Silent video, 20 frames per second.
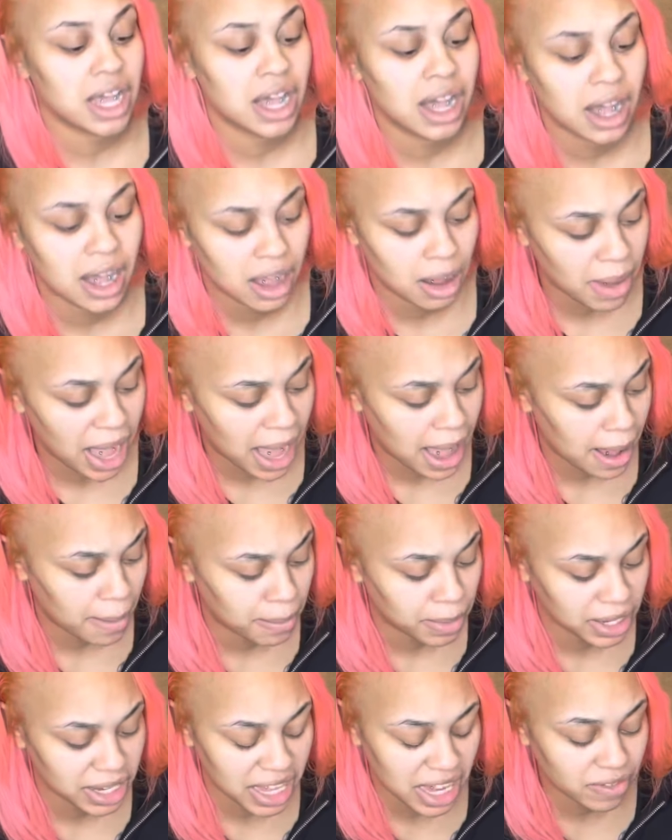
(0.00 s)
I
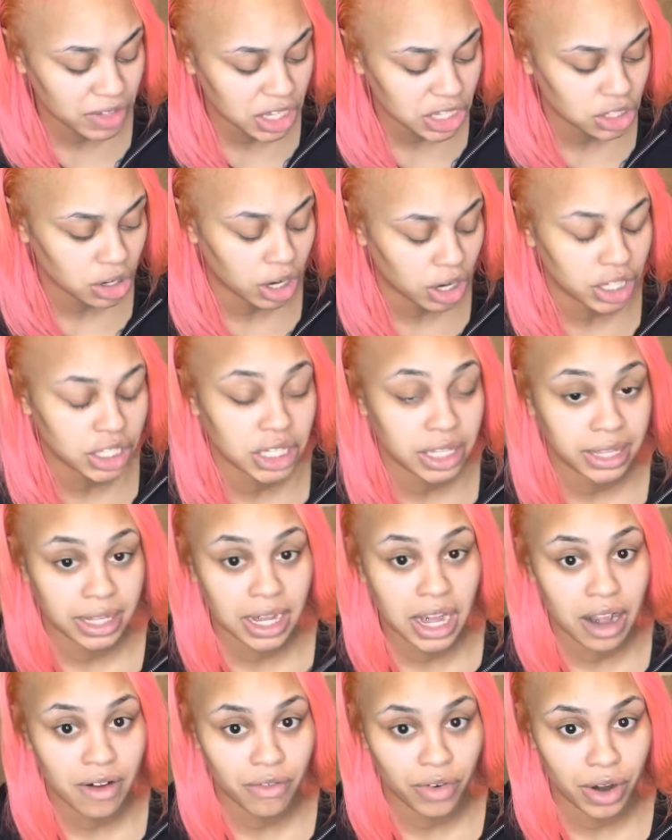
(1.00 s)
believe these are to
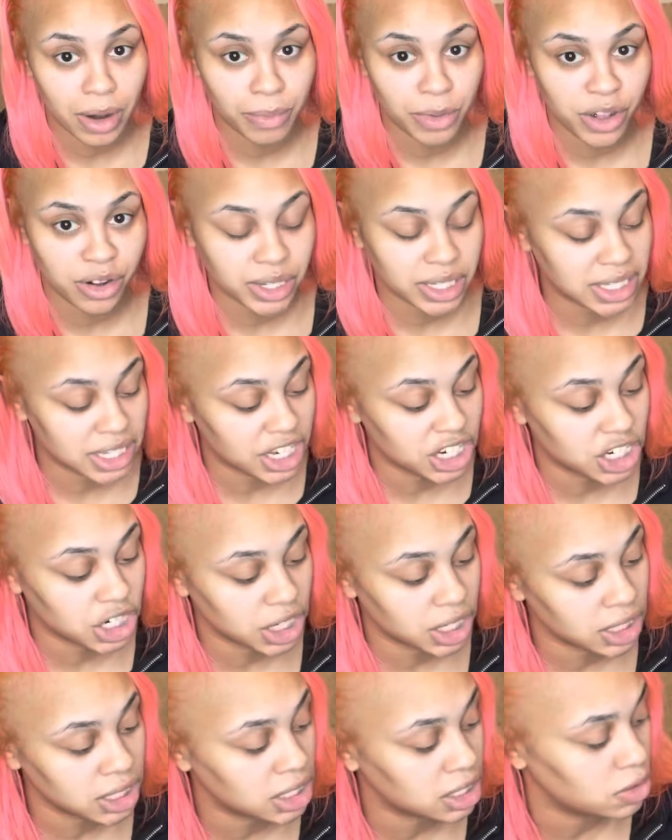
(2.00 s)
cover up your
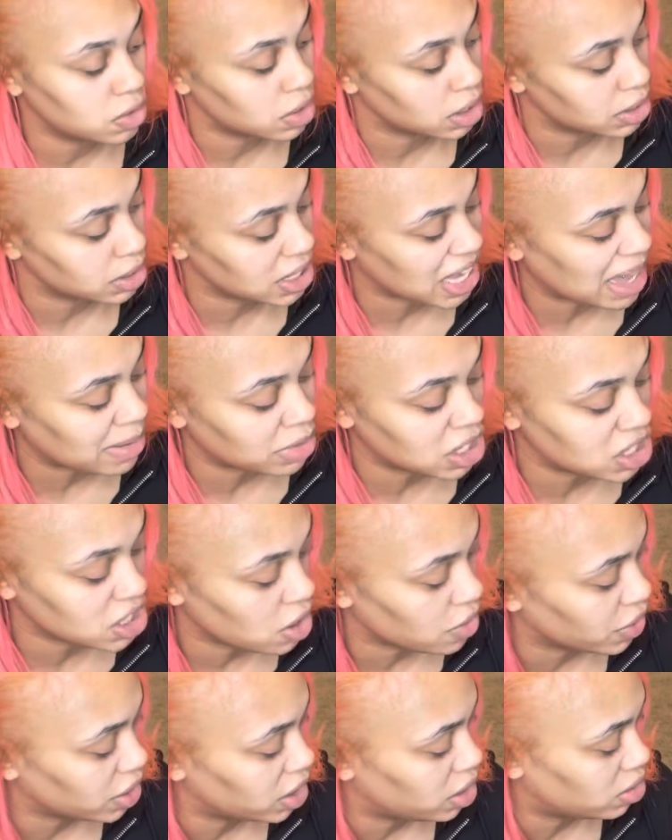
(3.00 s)
incisions. You can take these
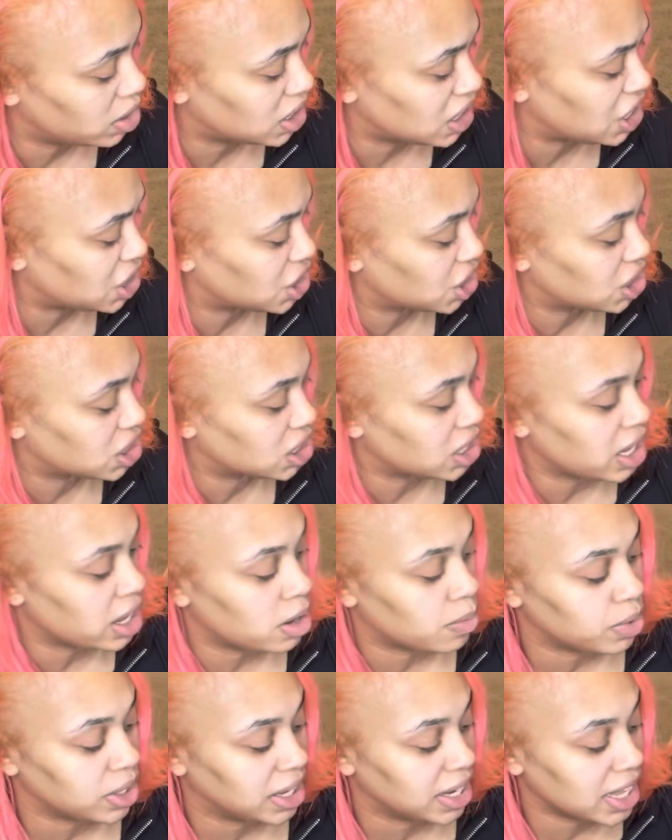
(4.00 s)
over your incisions to
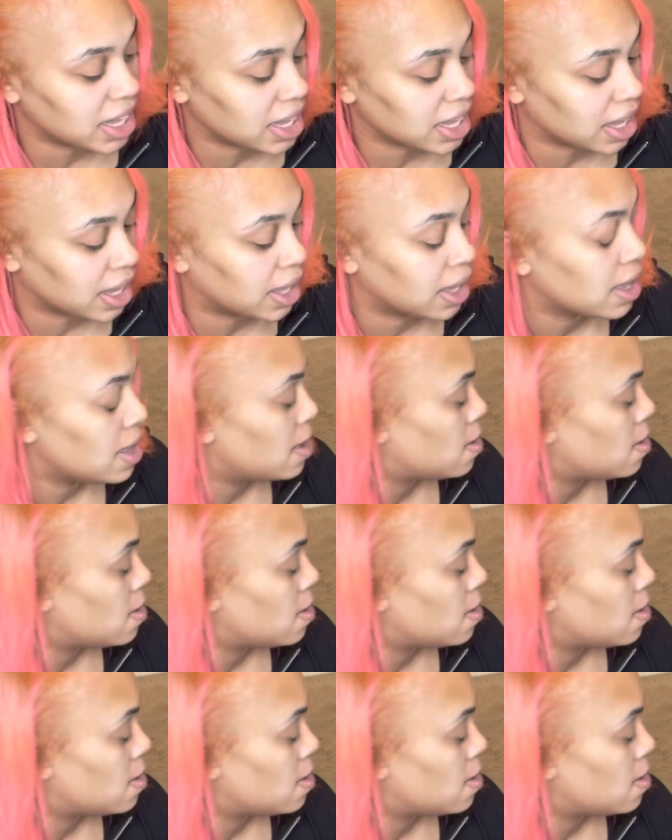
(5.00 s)
help with leaking.